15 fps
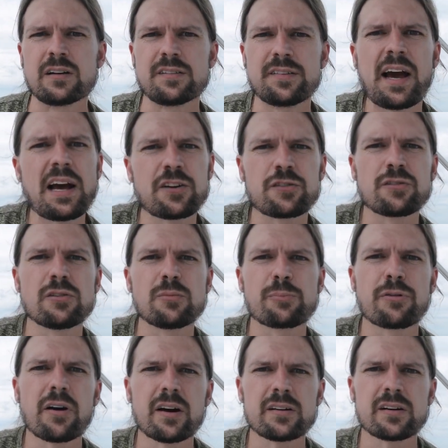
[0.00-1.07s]
natural
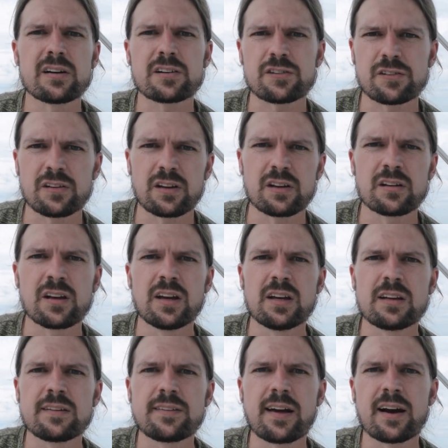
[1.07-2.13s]
products and
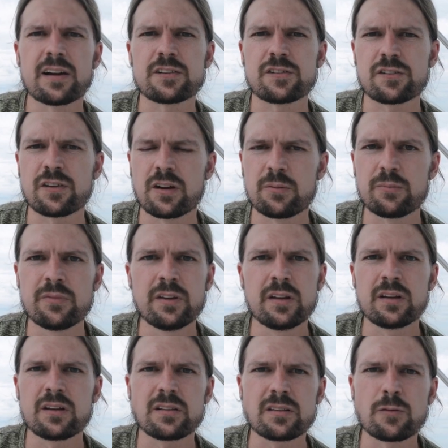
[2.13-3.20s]
not some
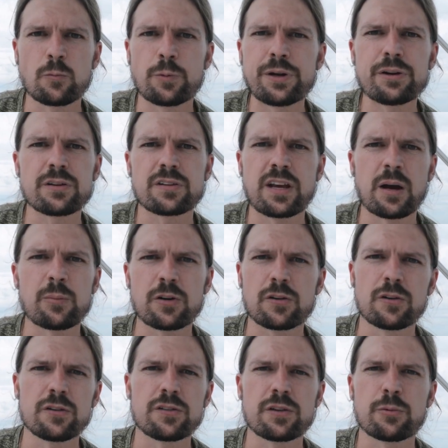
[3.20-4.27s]
weird
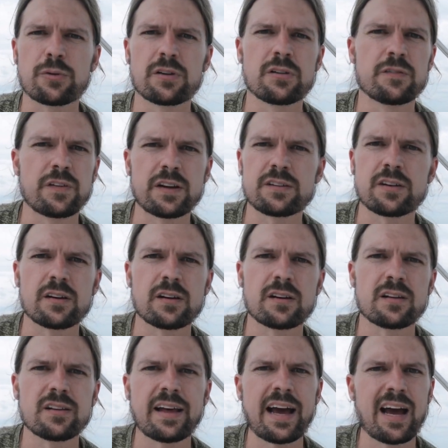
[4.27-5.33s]
chemicals that were invented in
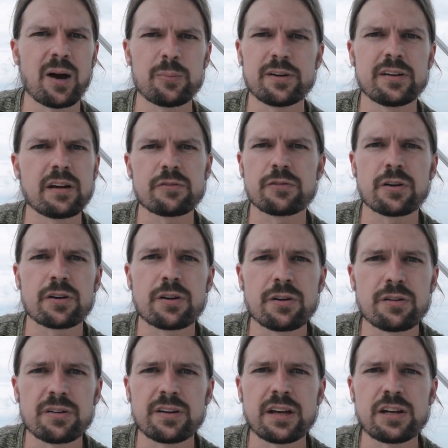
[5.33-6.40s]
a lab and never
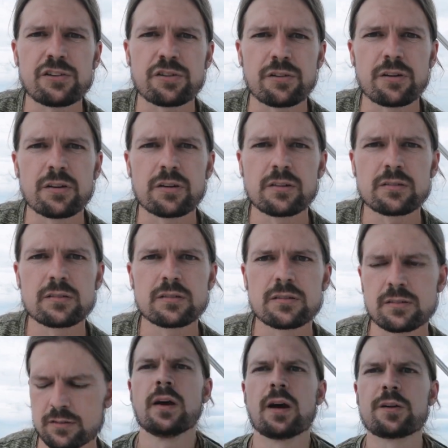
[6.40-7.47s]
occur in nature.
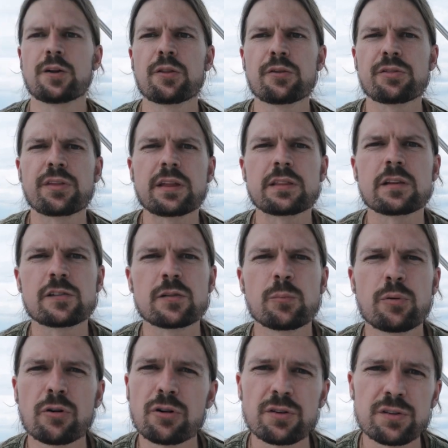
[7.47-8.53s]
Another thing that's
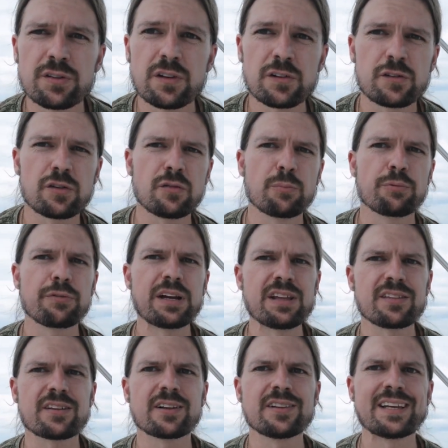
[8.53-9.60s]
important is to
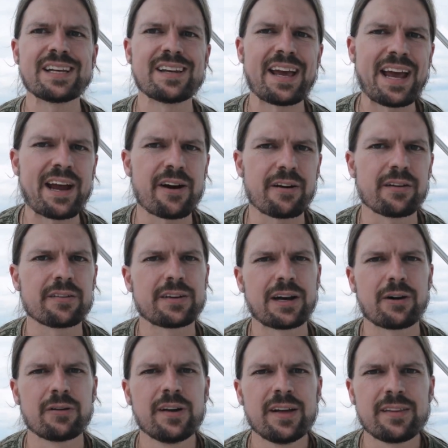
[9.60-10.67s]
breathe clean air.
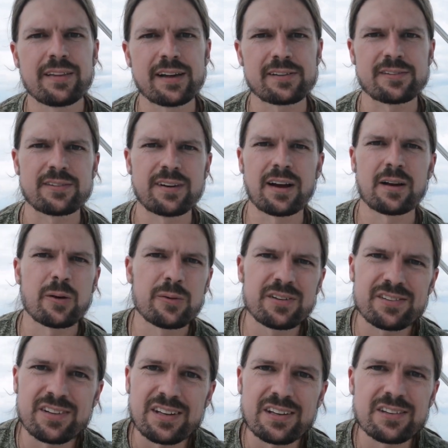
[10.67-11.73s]
Now, that's not
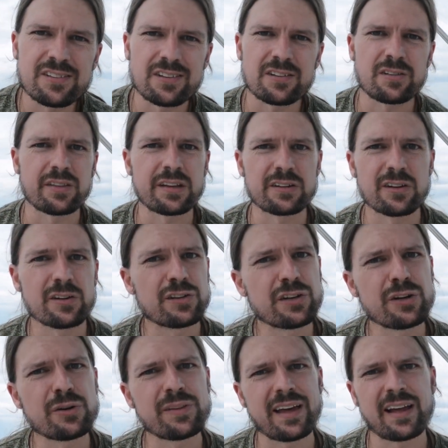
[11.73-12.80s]
always the easiest thing to
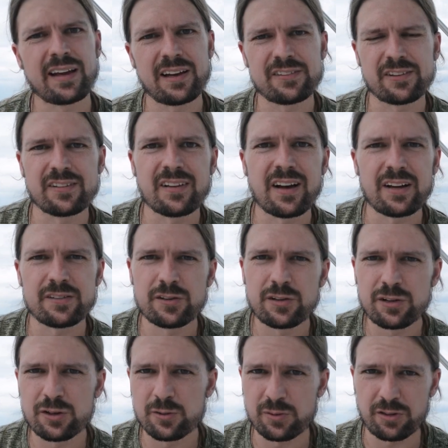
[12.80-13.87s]
do. That has a lot to
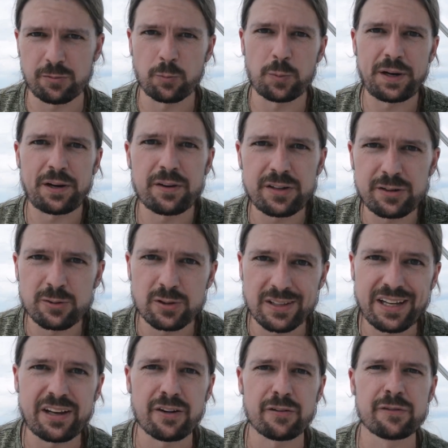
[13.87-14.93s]
do with where you
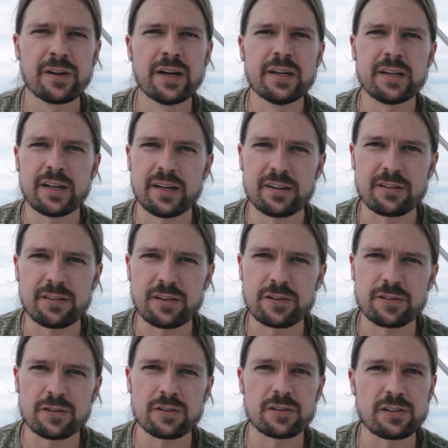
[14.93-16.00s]
live, and
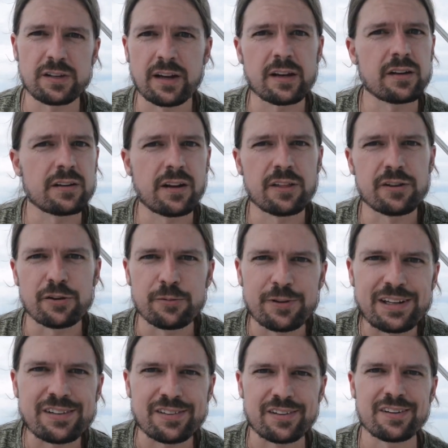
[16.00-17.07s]
this is yet another
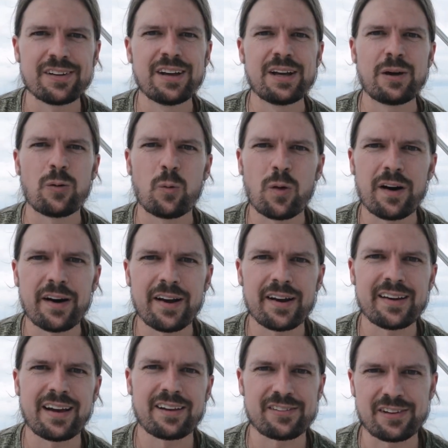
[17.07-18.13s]
reason why,
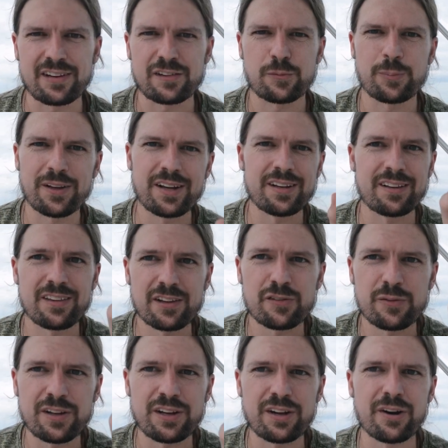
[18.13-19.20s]
as I explain in this
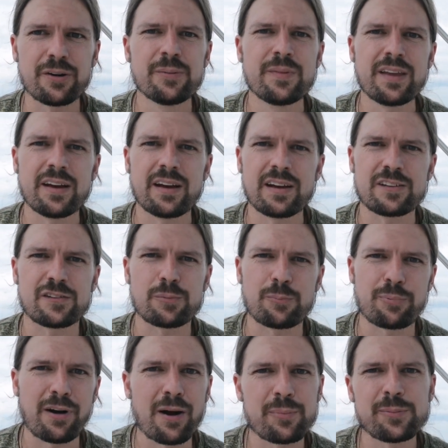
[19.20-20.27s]
video, it's
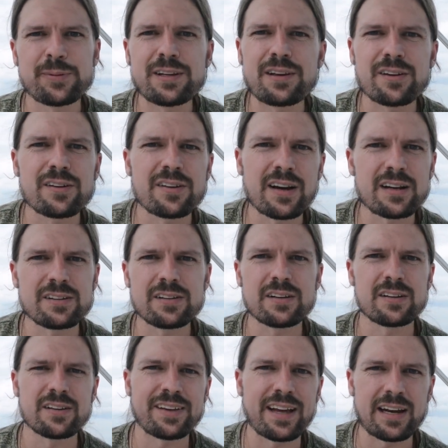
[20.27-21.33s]
probably a good
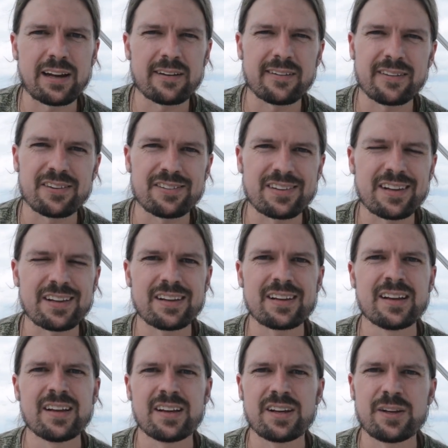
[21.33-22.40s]
idea to get out of the
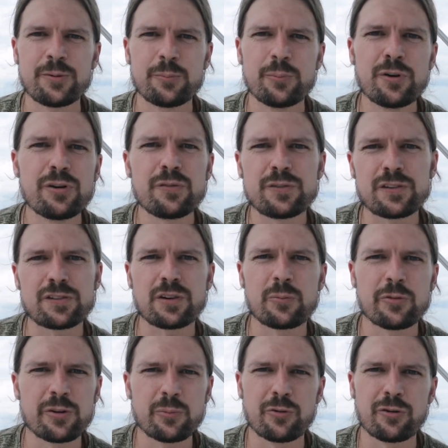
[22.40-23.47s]
city and move to
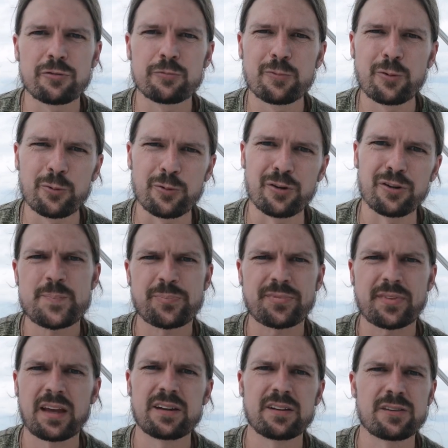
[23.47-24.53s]
somewhere more rural.
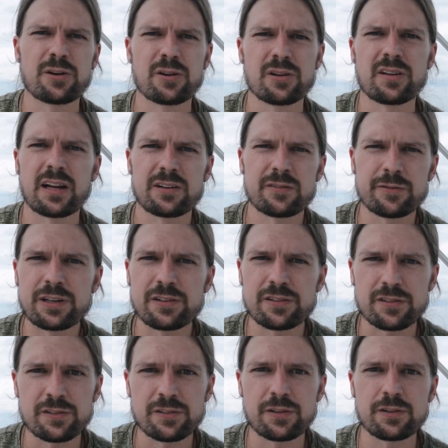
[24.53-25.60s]
And there are a lot of
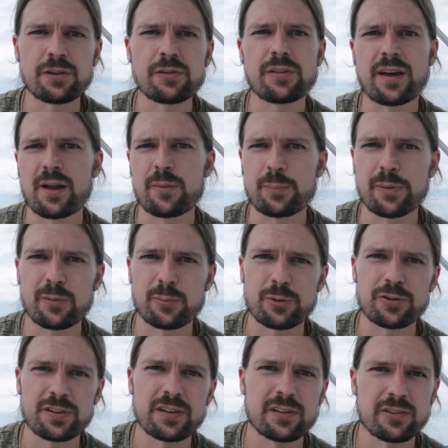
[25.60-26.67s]
reasons to do that, but
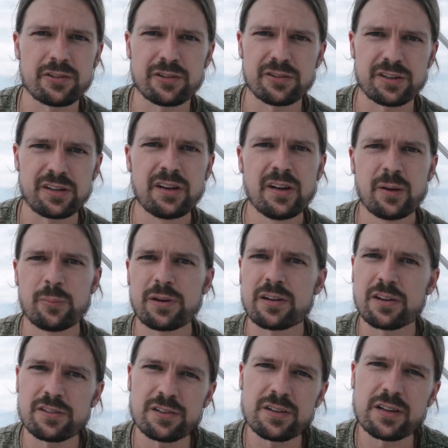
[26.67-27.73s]
particularly
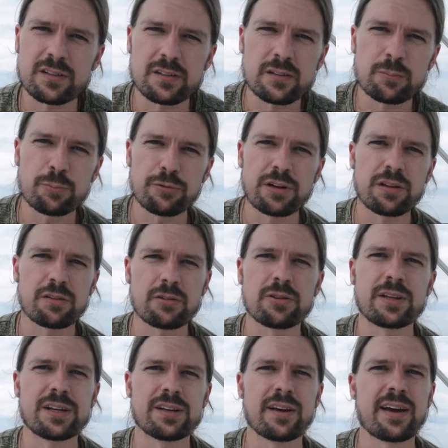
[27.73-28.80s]
because you get to breathe
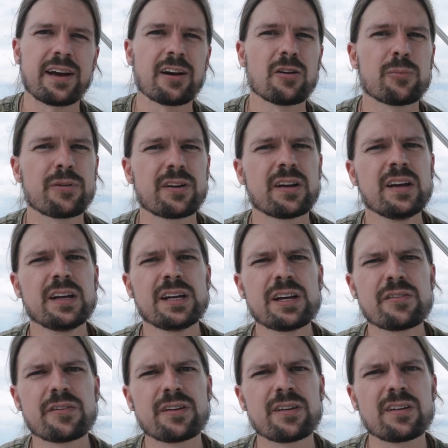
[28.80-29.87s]
clean air. But
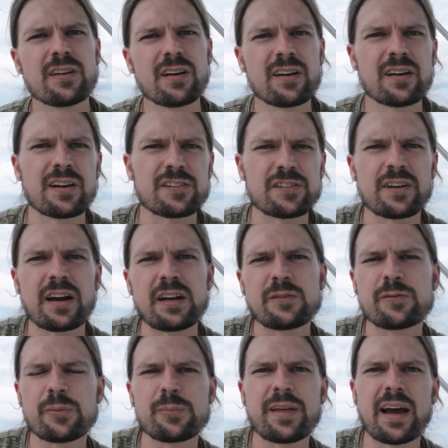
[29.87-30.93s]
even aside
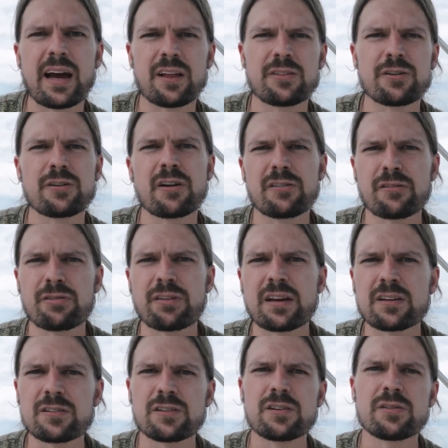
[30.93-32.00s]
from that, there are other
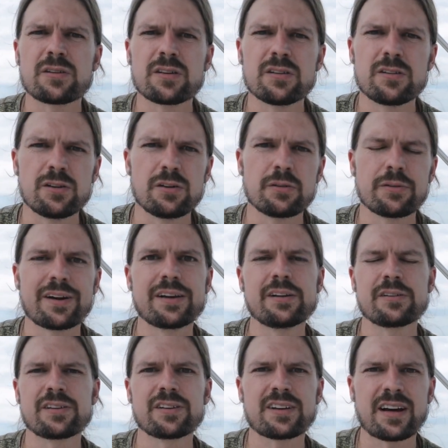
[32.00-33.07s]
things you can do, right?
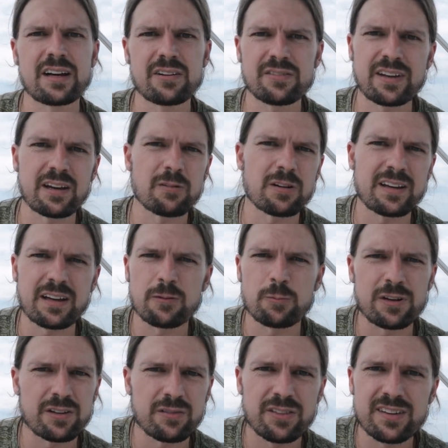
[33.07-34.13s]
You can kind of get, get
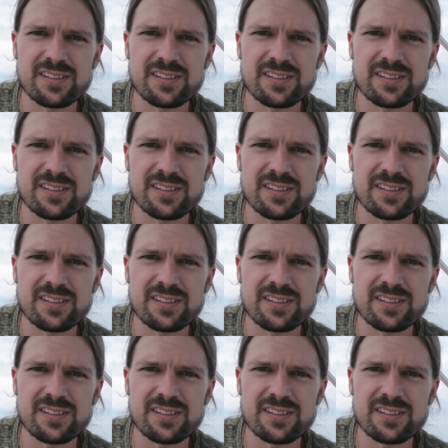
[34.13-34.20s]
rid of the